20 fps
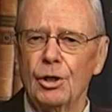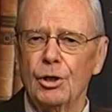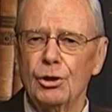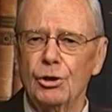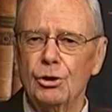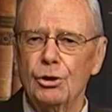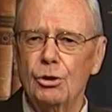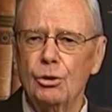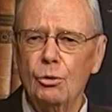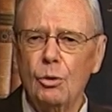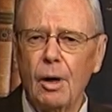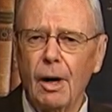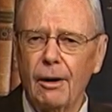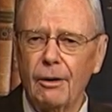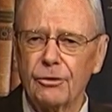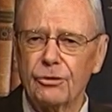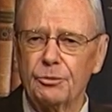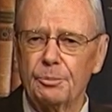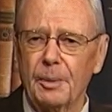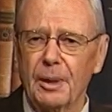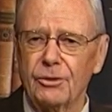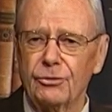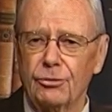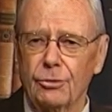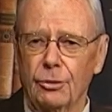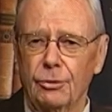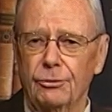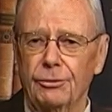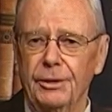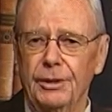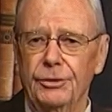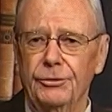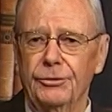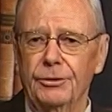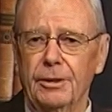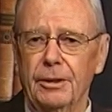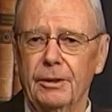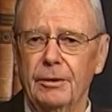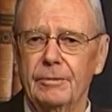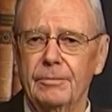You are a special
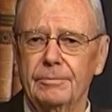creature.